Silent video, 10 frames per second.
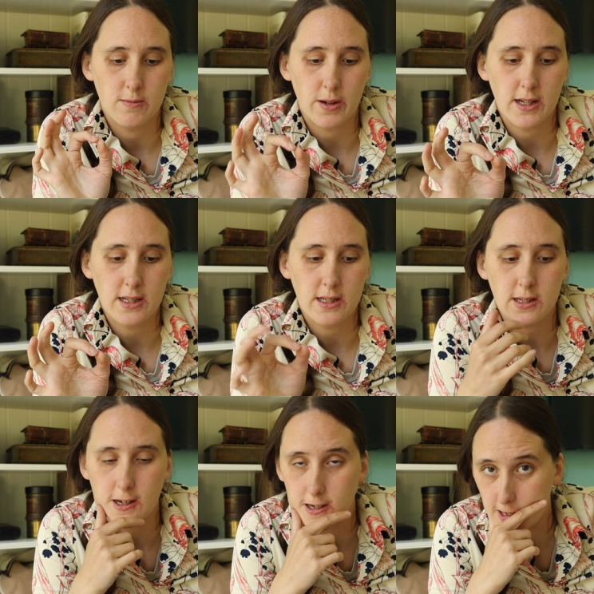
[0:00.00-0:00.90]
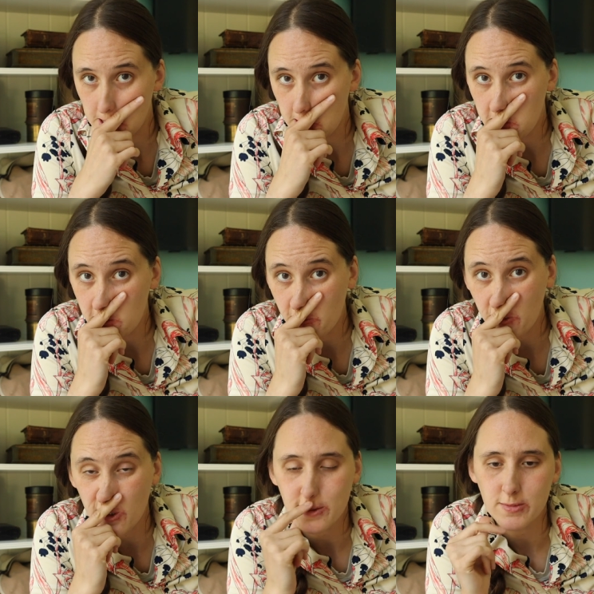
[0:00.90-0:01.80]
buttons on
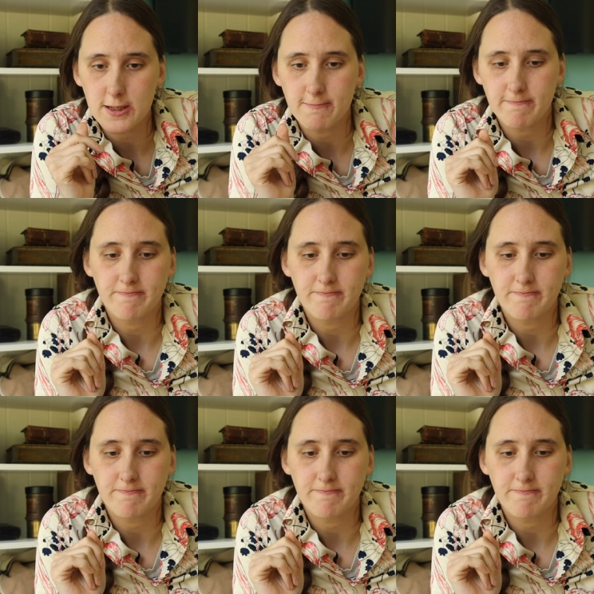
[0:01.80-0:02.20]
uniforms.